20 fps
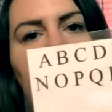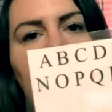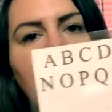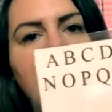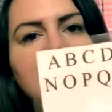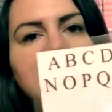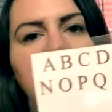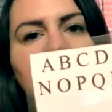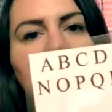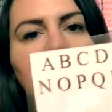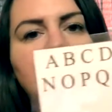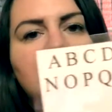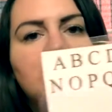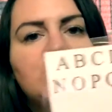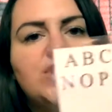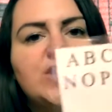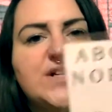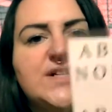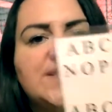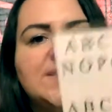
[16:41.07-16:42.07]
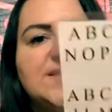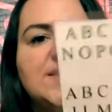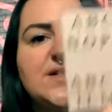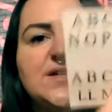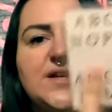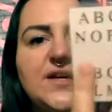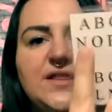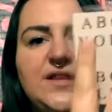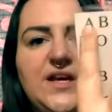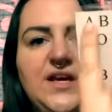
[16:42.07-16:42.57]
And so it's just
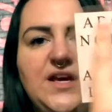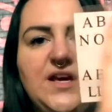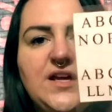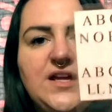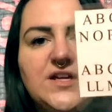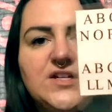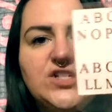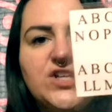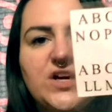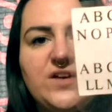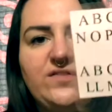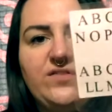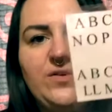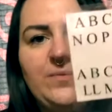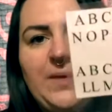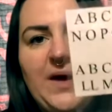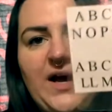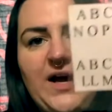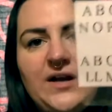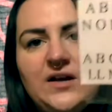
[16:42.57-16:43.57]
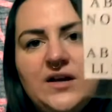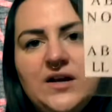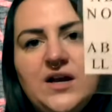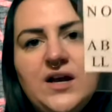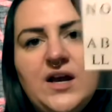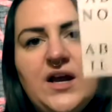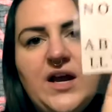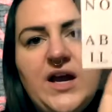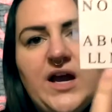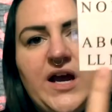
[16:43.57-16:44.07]
the English alphabet
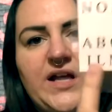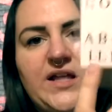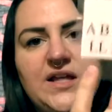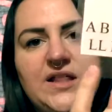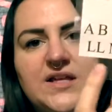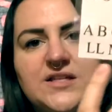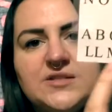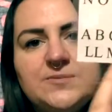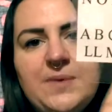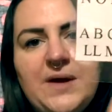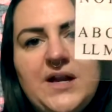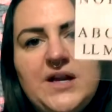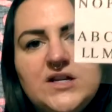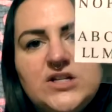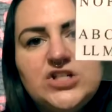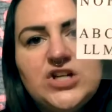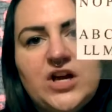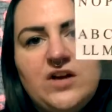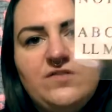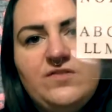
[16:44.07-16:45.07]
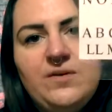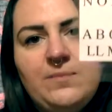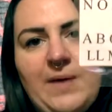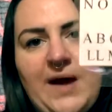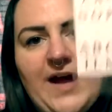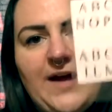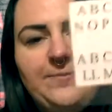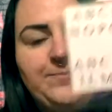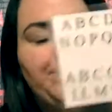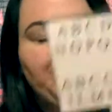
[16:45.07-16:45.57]
and then the Spanish alphabet.